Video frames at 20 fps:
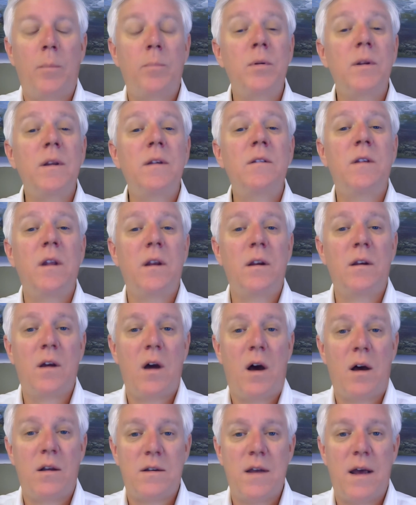please get in
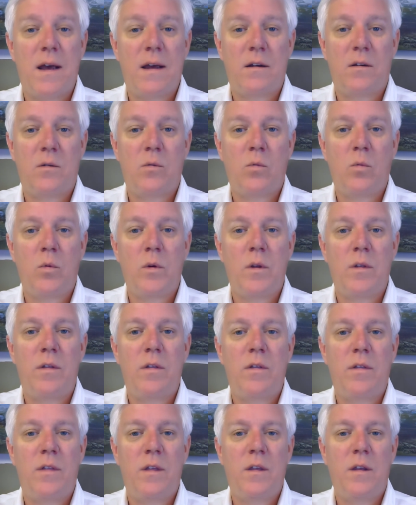contact
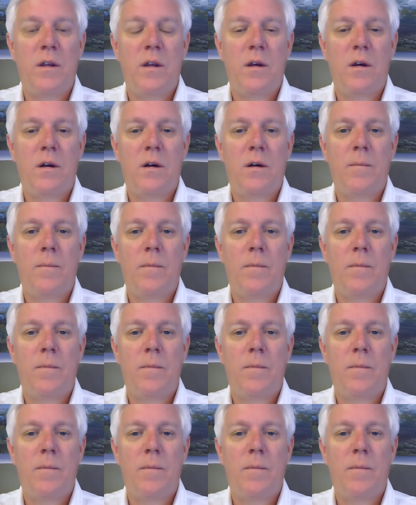with the